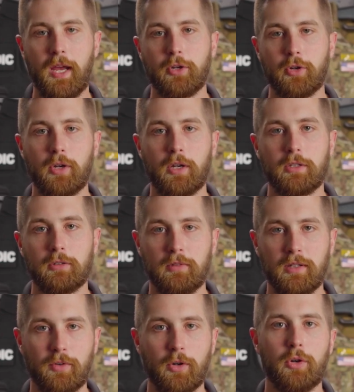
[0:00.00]
and you're gonna
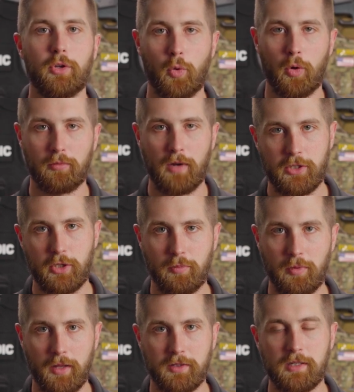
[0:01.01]
deliver your rescue
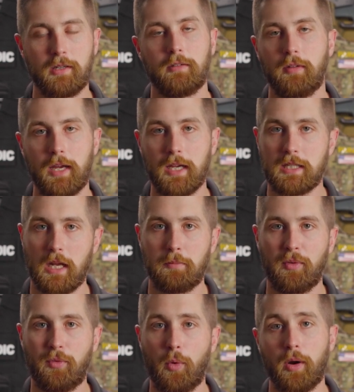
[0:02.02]
breaths. Like I said
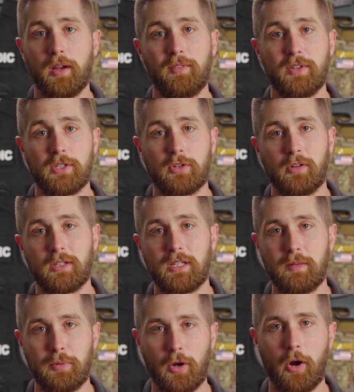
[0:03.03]
before, if it's during
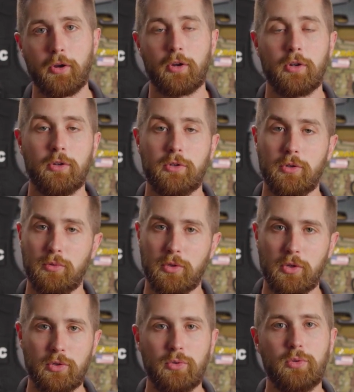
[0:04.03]
CPR, you're gonna do
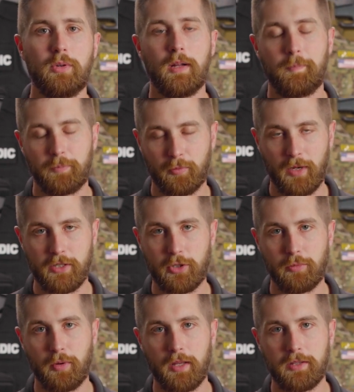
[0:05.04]
two rescue
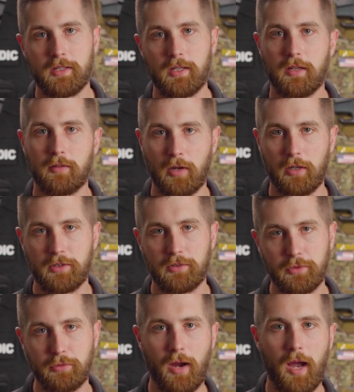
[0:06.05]
breaths in
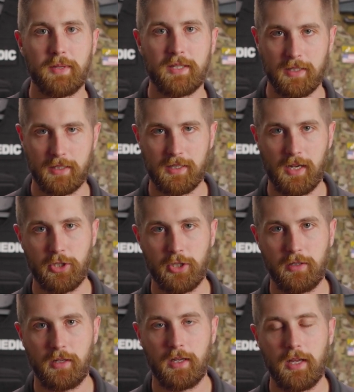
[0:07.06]
relatively rapid
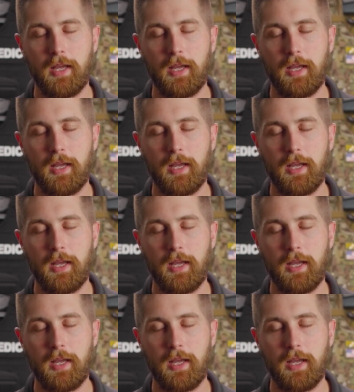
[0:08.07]
succession.